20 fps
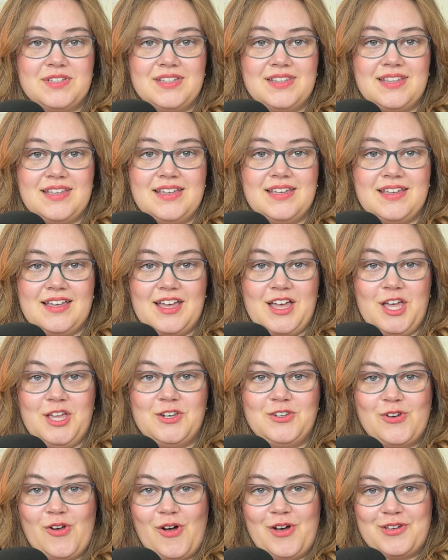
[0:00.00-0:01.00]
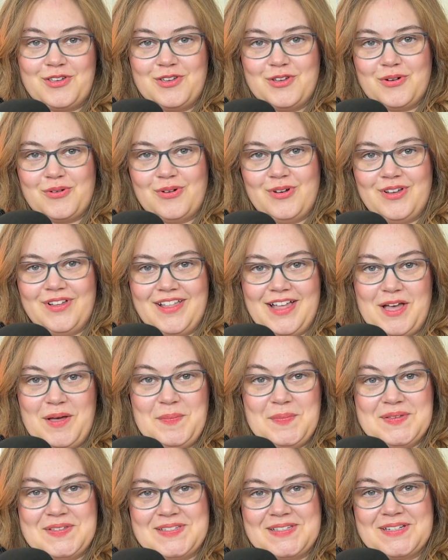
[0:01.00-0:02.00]
The inaugural
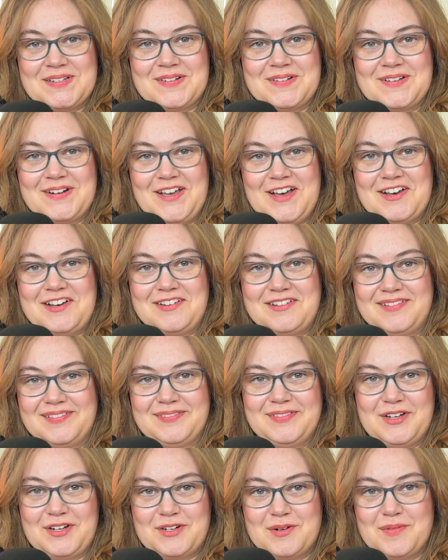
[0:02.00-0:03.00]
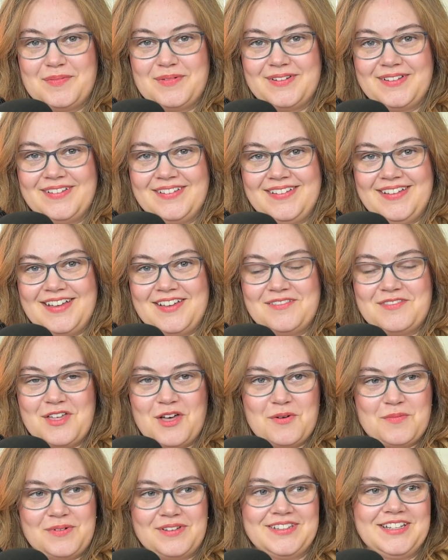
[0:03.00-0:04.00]
episode of the Opal
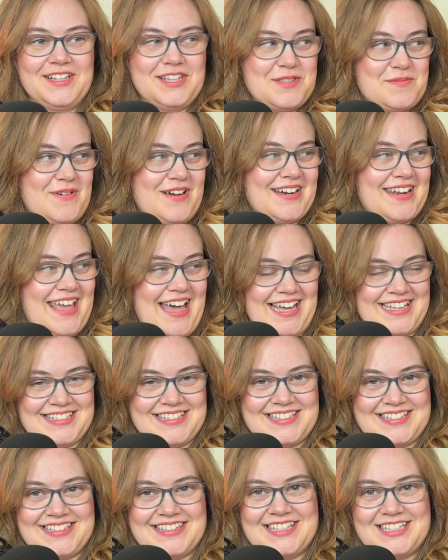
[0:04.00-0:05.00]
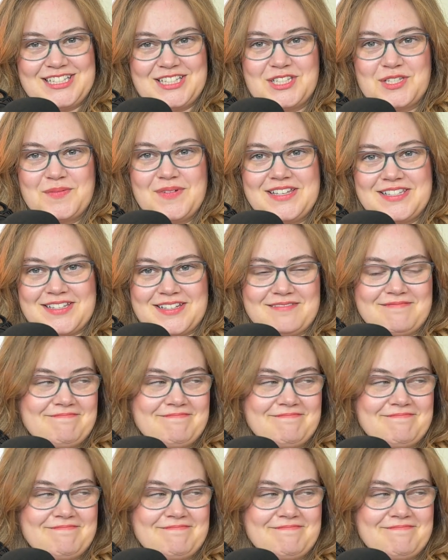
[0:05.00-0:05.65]
and Lilith podcast. This is amazing.